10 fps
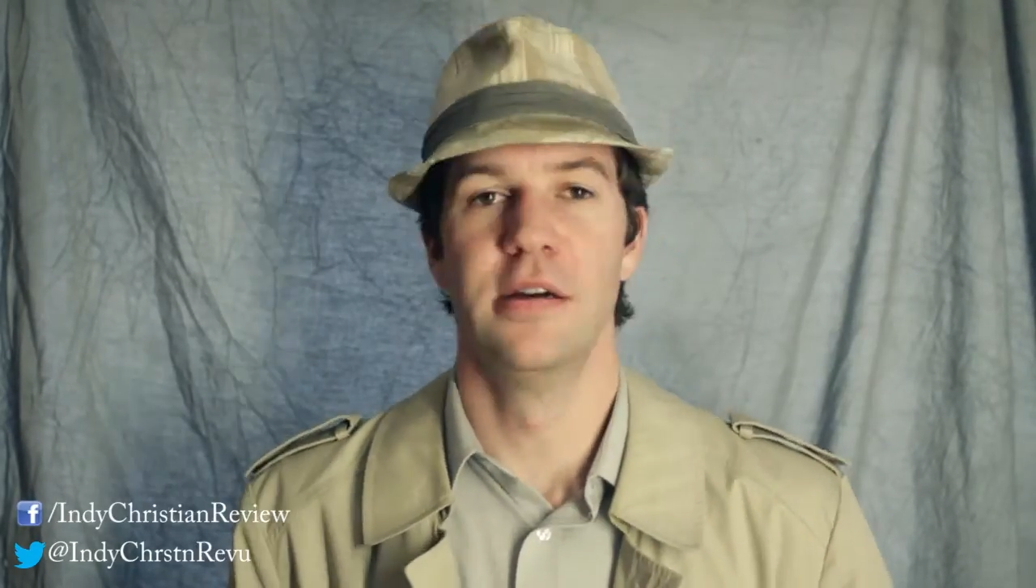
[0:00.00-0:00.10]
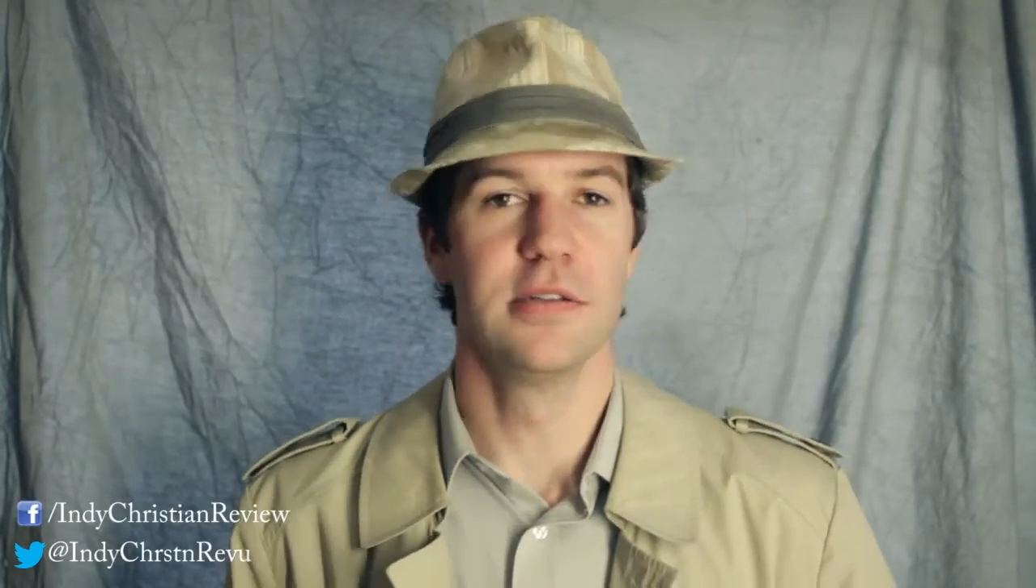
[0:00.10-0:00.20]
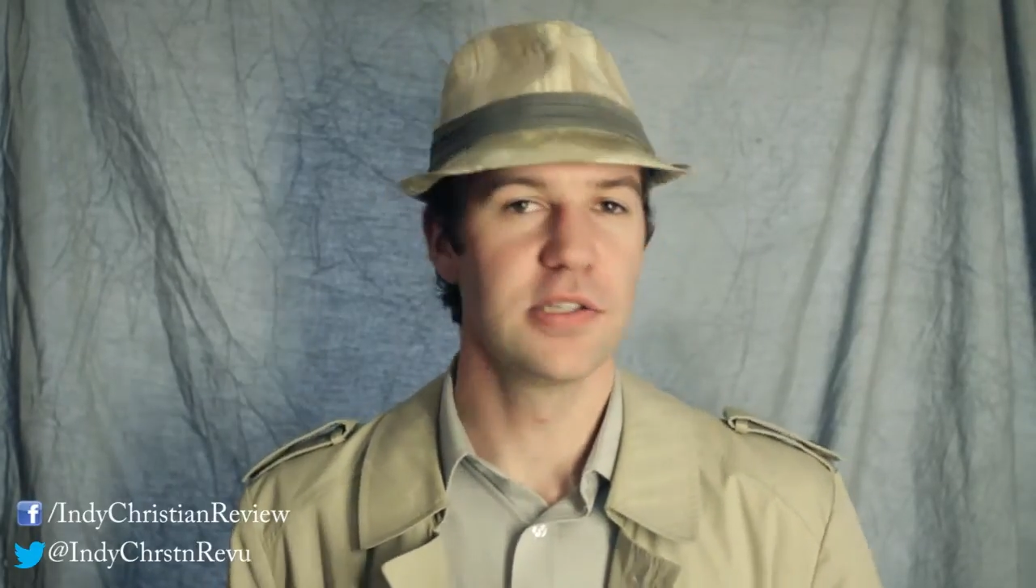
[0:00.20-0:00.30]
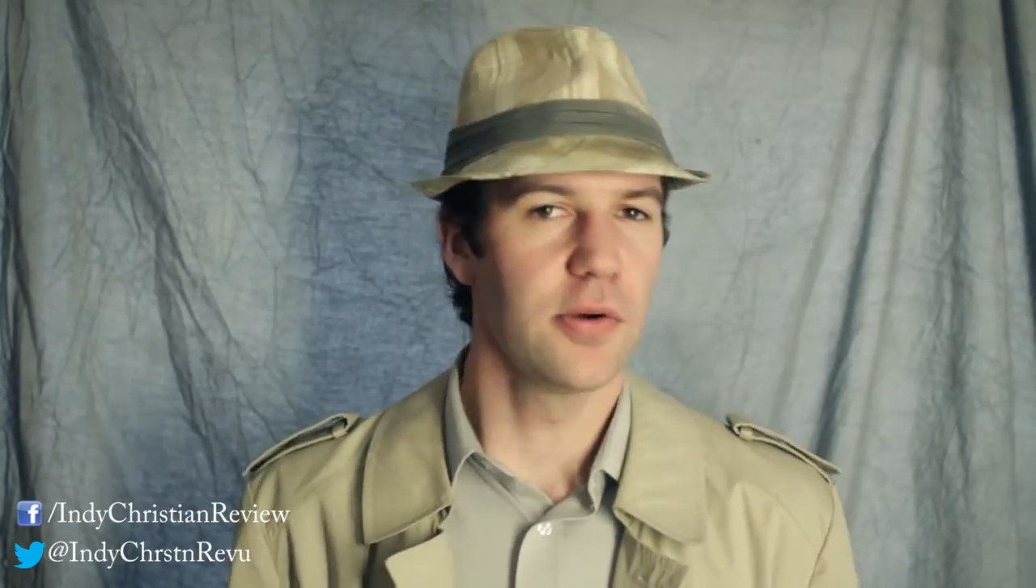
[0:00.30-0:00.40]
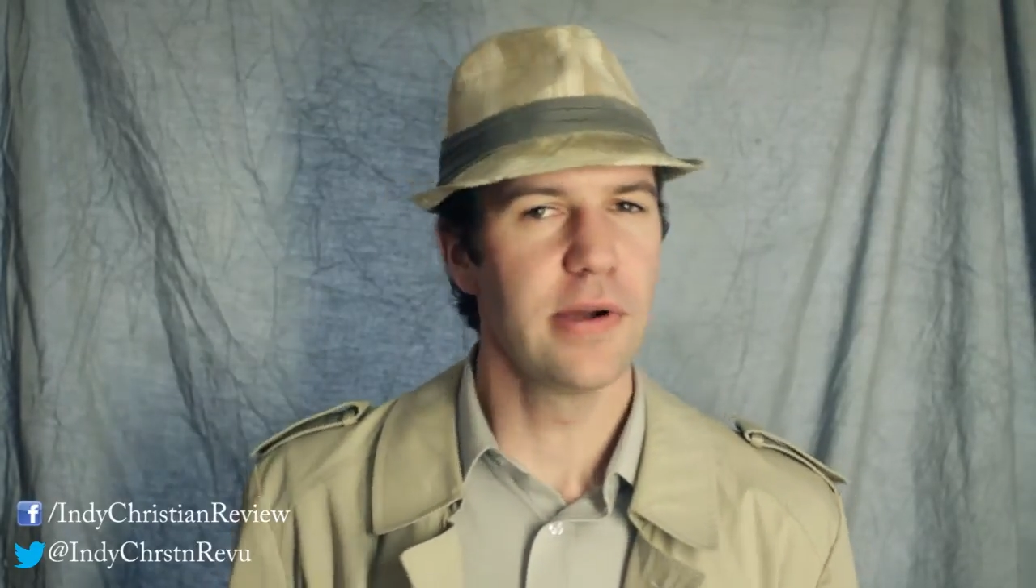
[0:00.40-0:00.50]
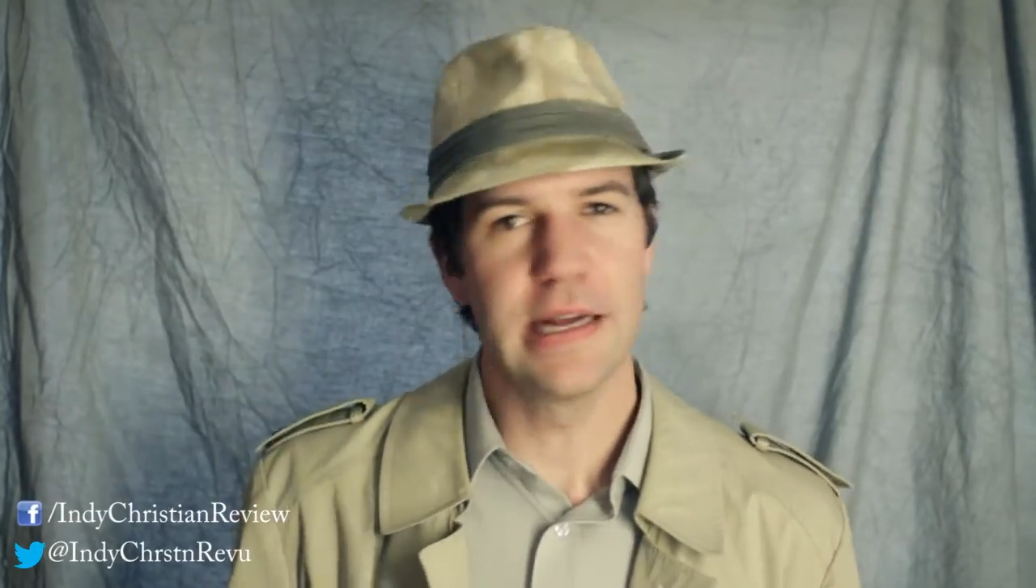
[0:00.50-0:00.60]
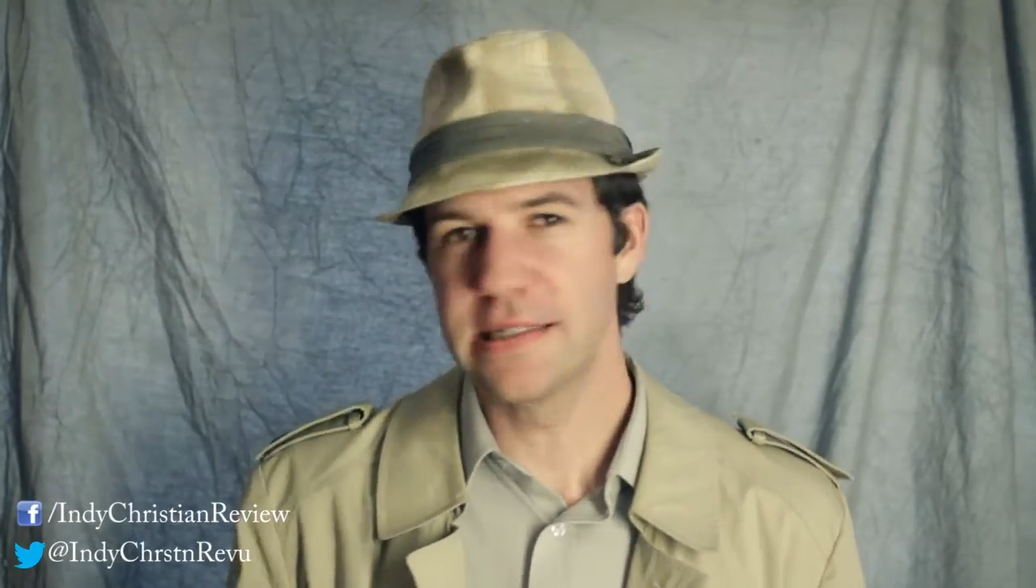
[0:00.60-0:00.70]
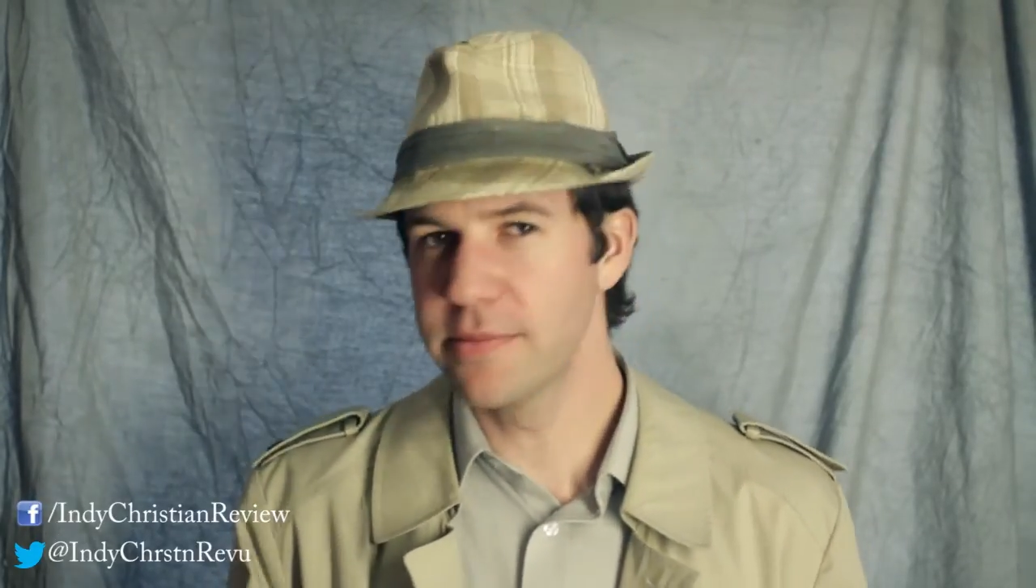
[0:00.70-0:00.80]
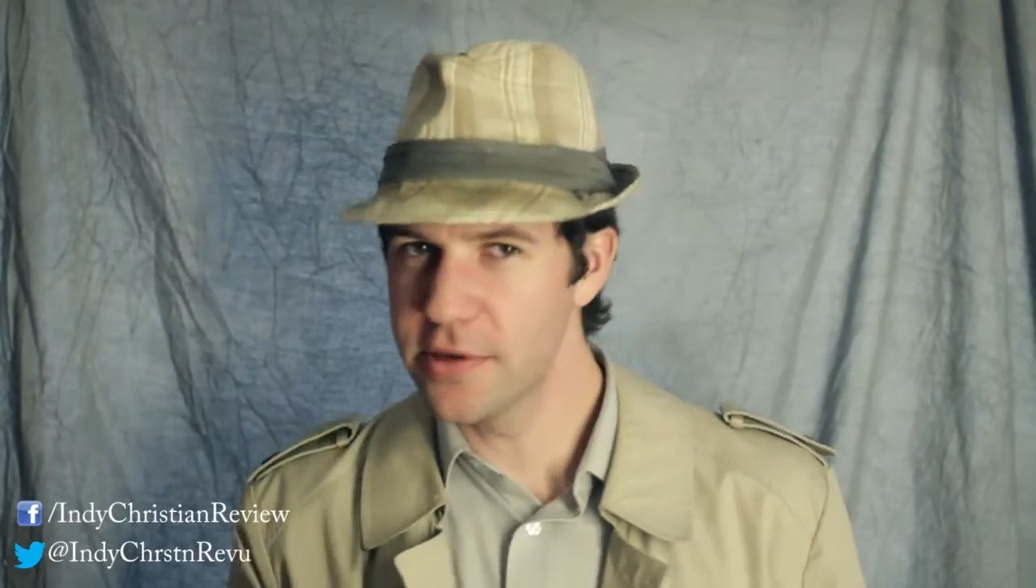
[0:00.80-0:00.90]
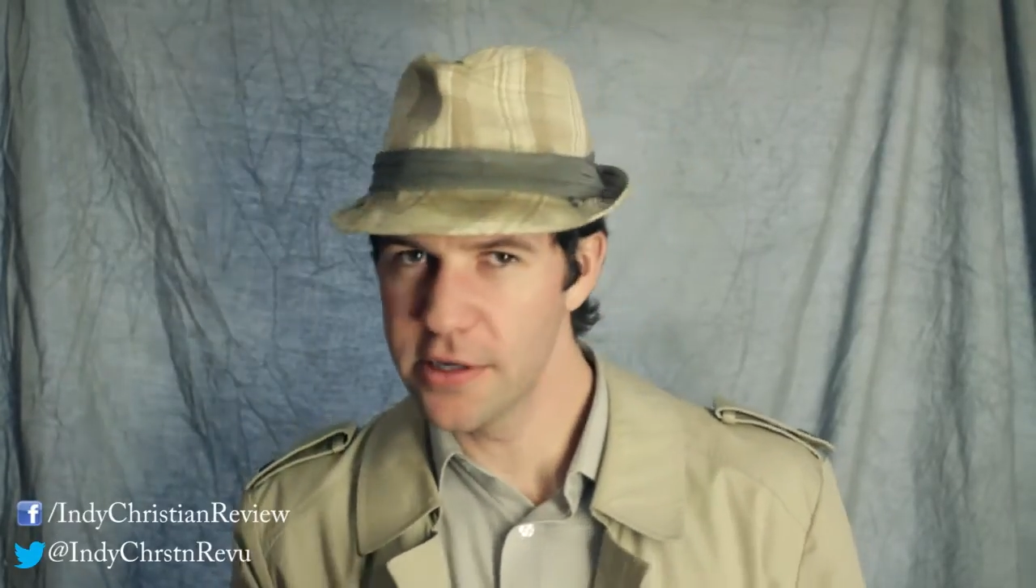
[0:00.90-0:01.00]
The story
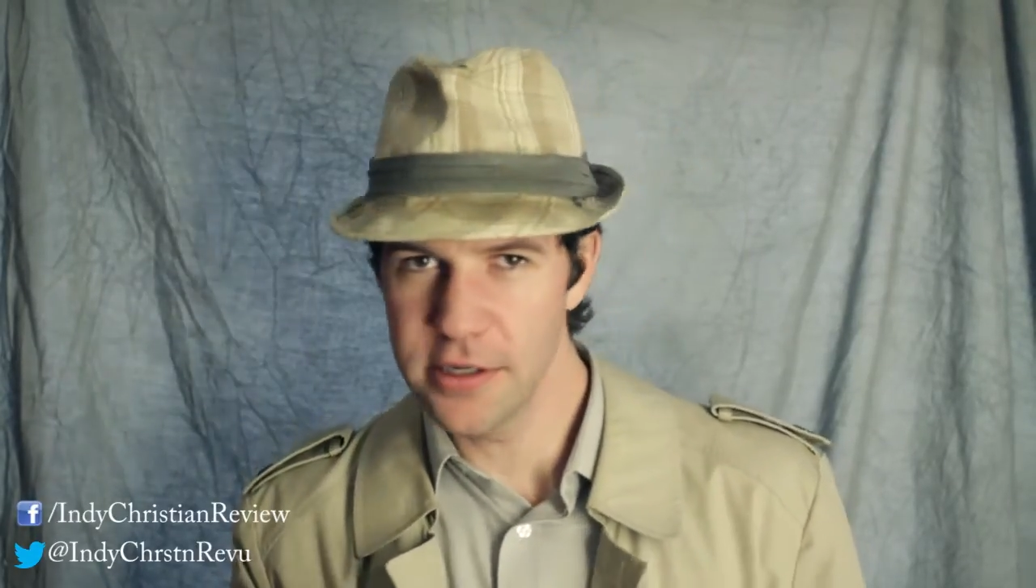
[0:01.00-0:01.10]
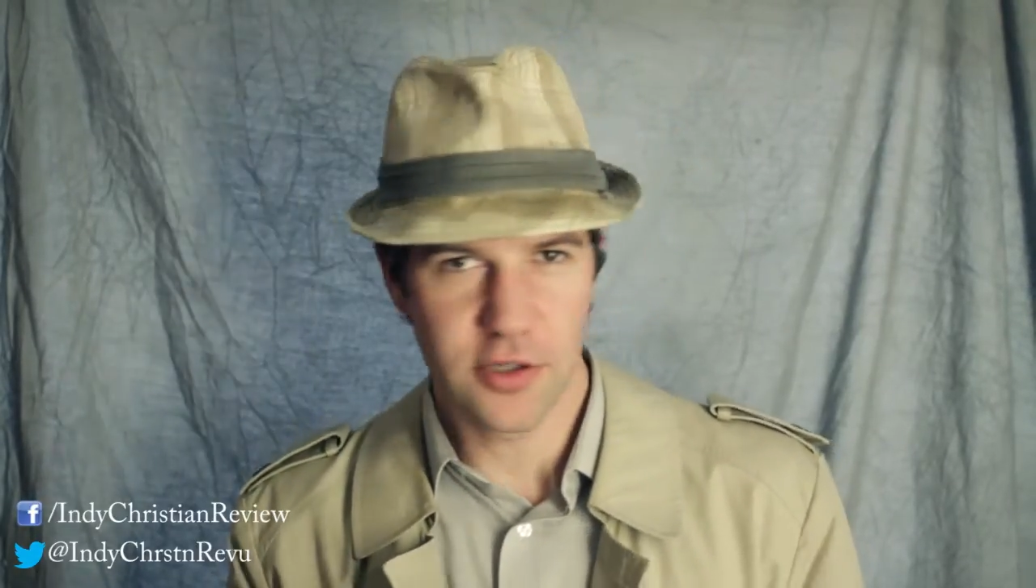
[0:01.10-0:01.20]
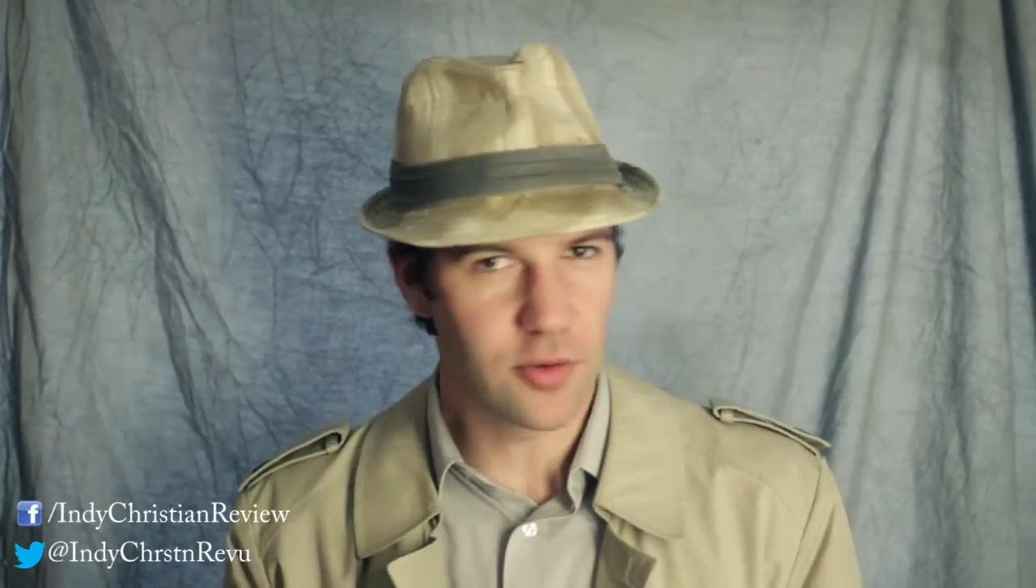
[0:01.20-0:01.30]
has some good